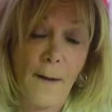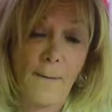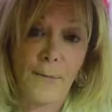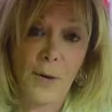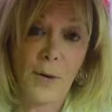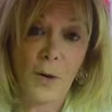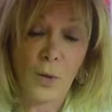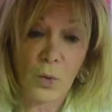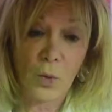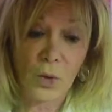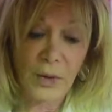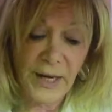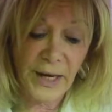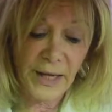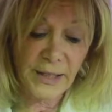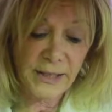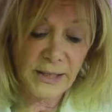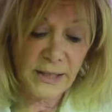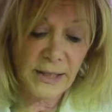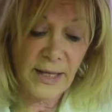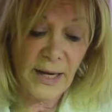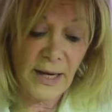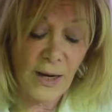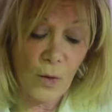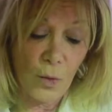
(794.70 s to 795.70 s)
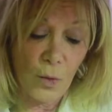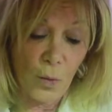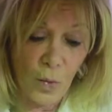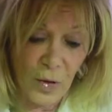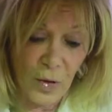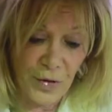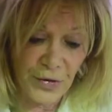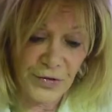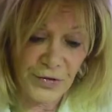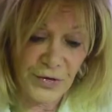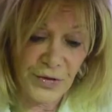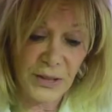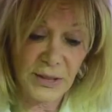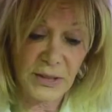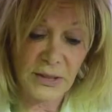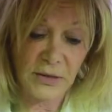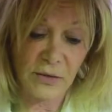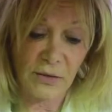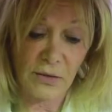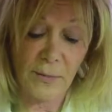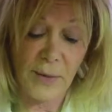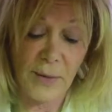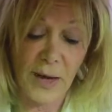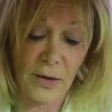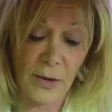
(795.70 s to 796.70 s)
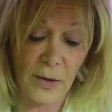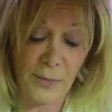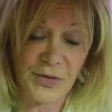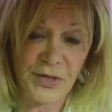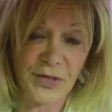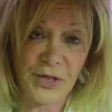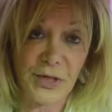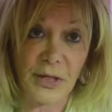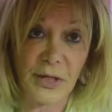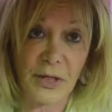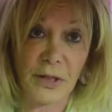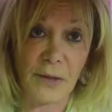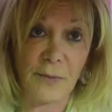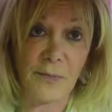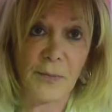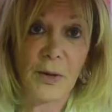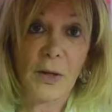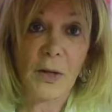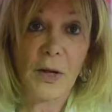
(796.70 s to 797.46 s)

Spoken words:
But we'll get to that once these are about up to here.